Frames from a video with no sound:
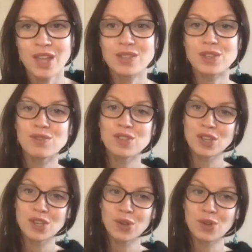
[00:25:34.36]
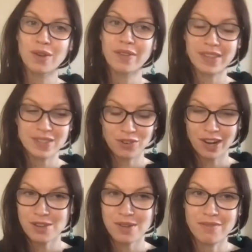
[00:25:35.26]
So do you, that's
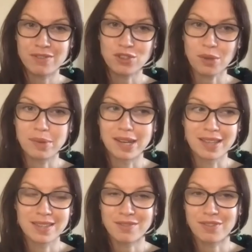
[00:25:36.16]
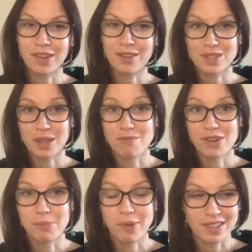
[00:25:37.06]
great you have the shopping list for, because I'm
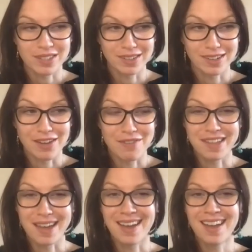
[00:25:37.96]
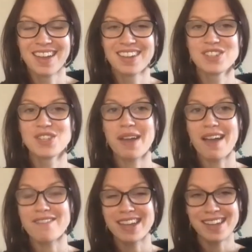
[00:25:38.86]
really practical, I love that. Do you
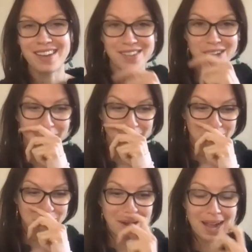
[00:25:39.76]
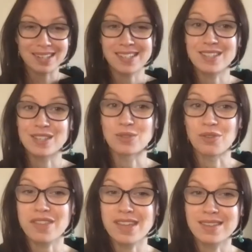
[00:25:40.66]
have any other kind of practices
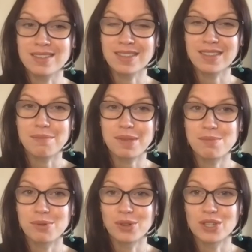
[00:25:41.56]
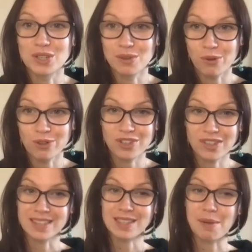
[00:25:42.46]
or things that people can do
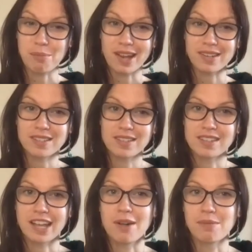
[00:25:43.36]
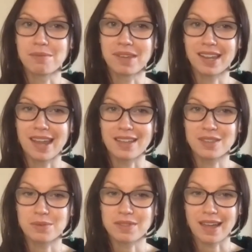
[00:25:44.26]
watching this, like practices to help them
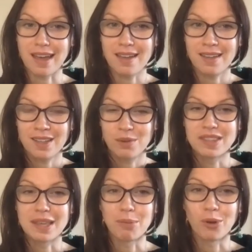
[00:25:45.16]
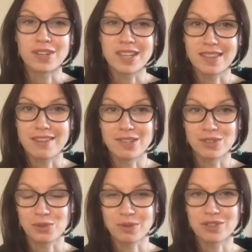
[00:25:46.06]
connect with that, with their body and their
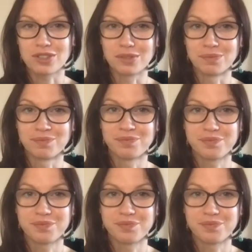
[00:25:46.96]
intuition?